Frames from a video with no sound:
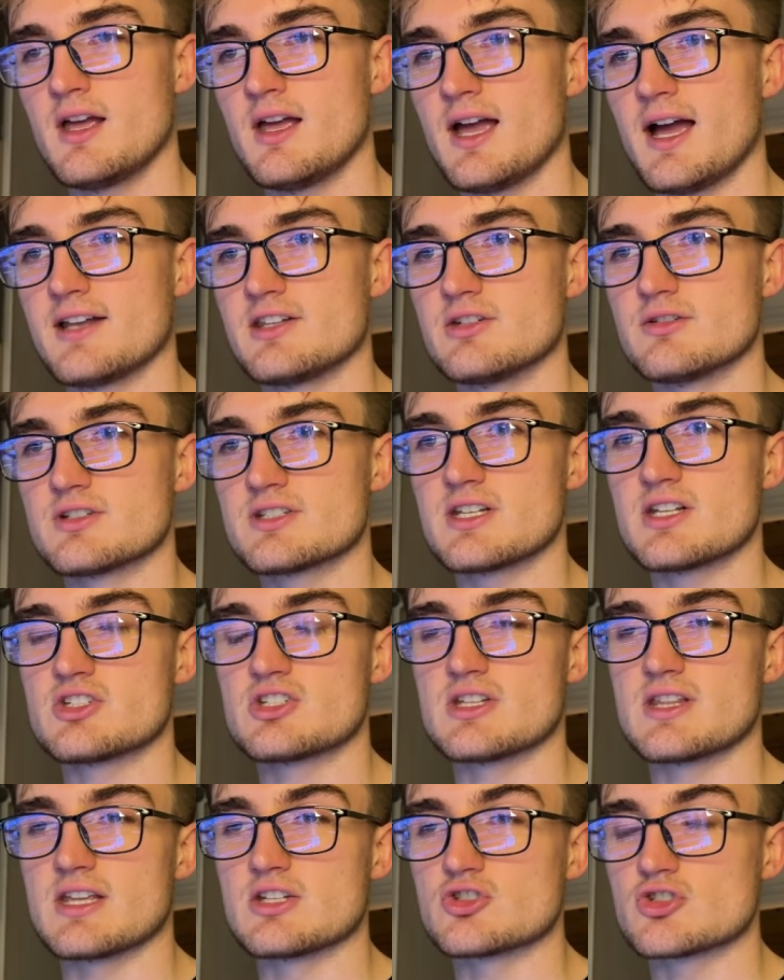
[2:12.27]
And you
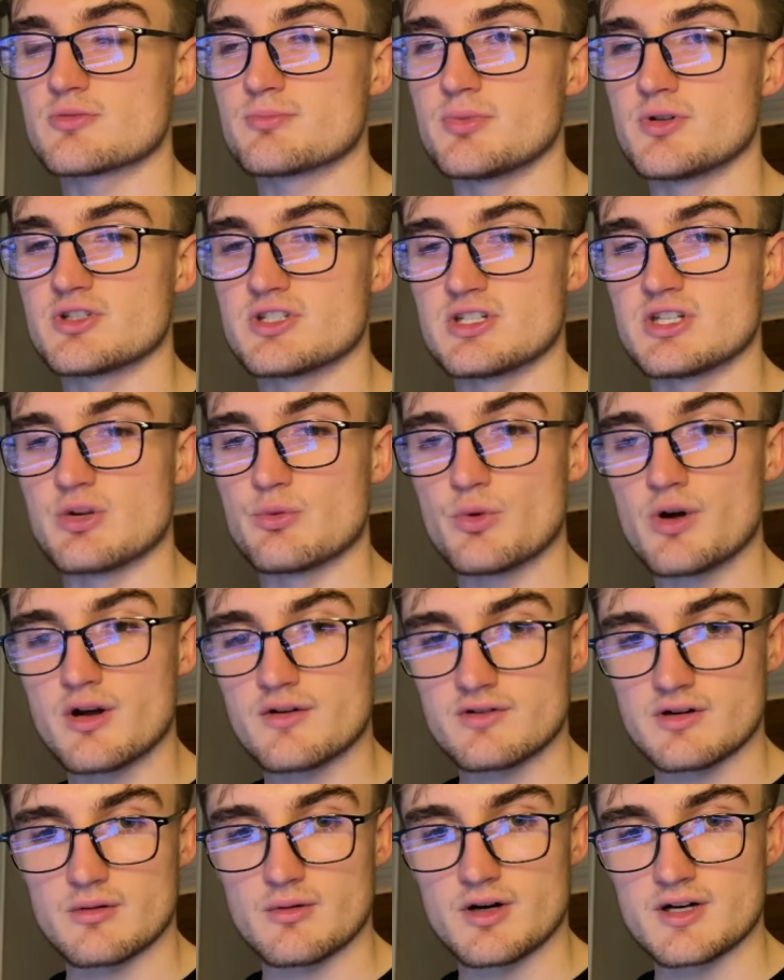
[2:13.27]
essentially then just put in your
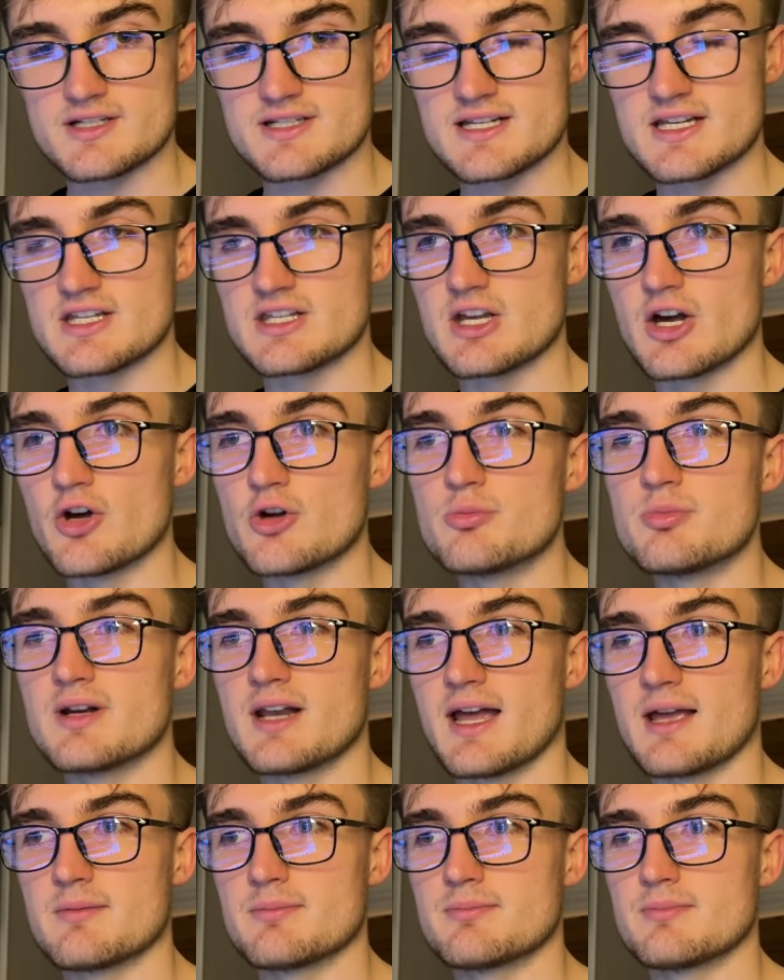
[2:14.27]
workflow ID and your
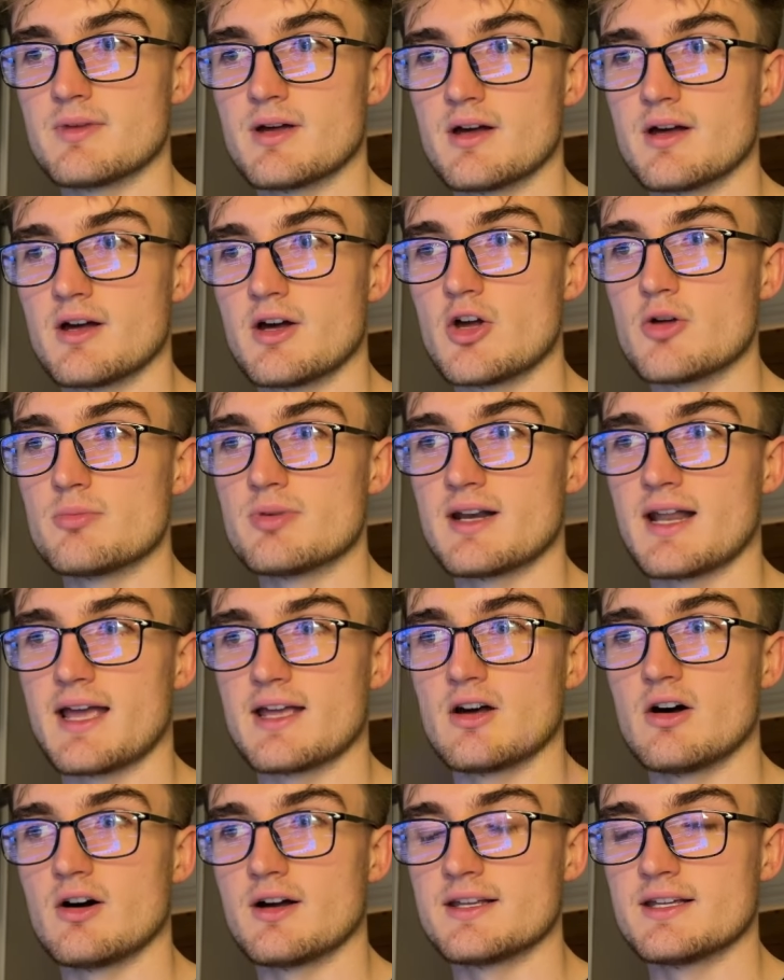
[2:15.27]

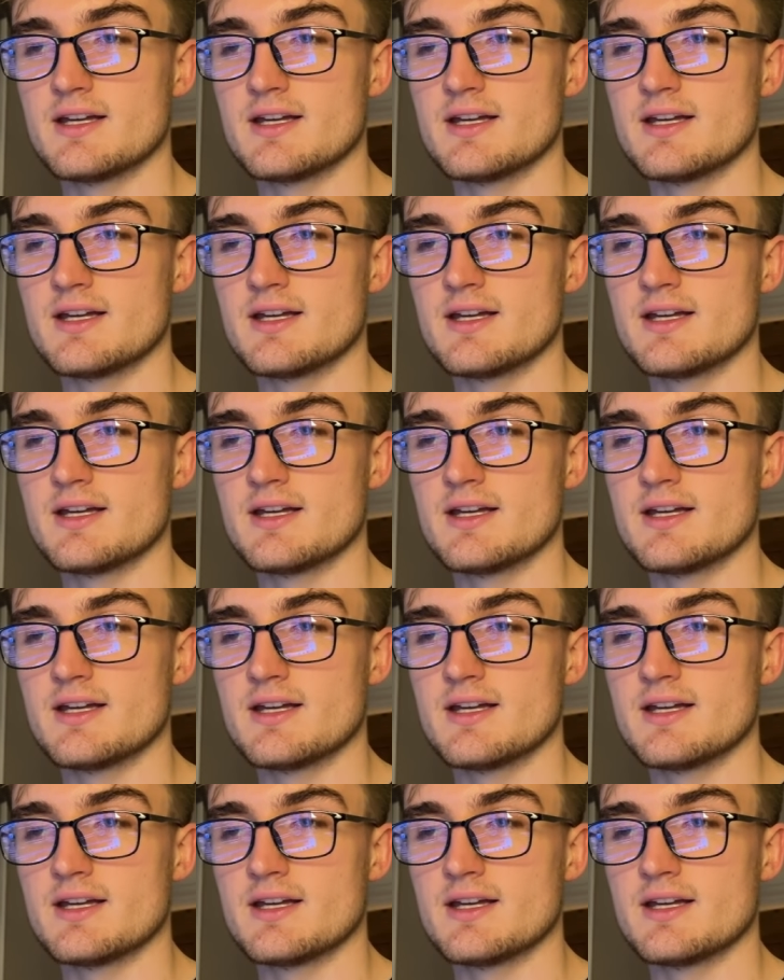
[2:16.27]
OpenAI